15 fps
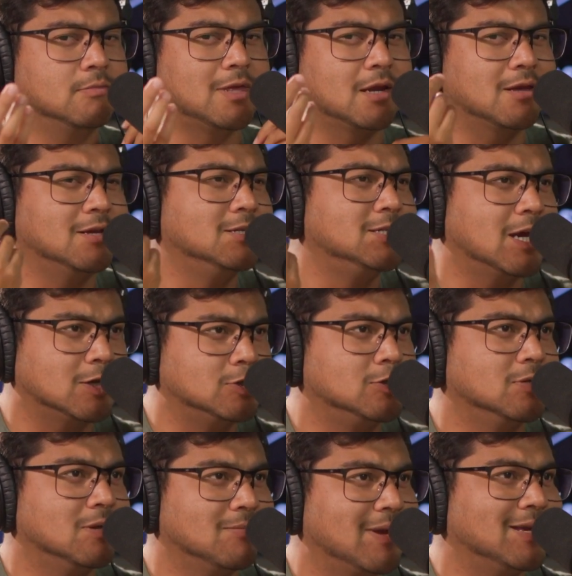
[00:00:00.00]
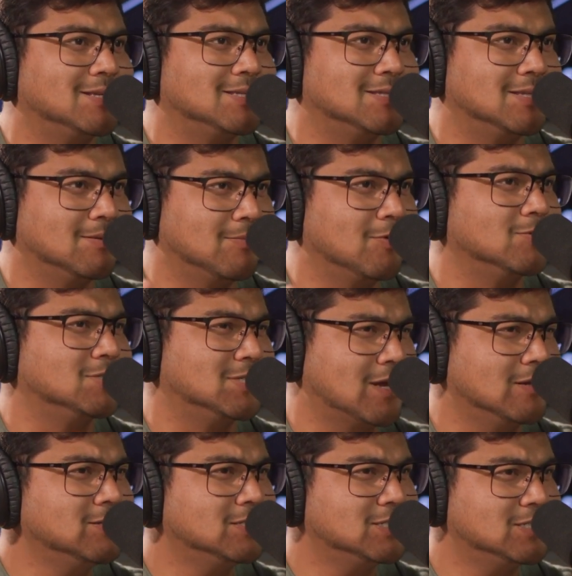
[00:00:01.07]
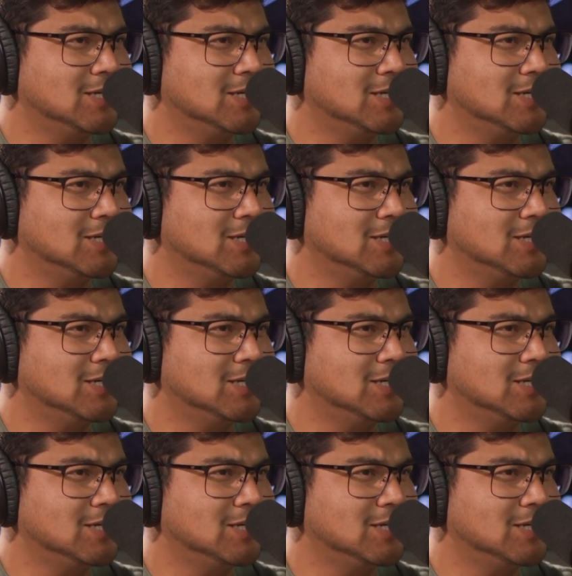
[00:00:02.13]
contextually makes the most sense.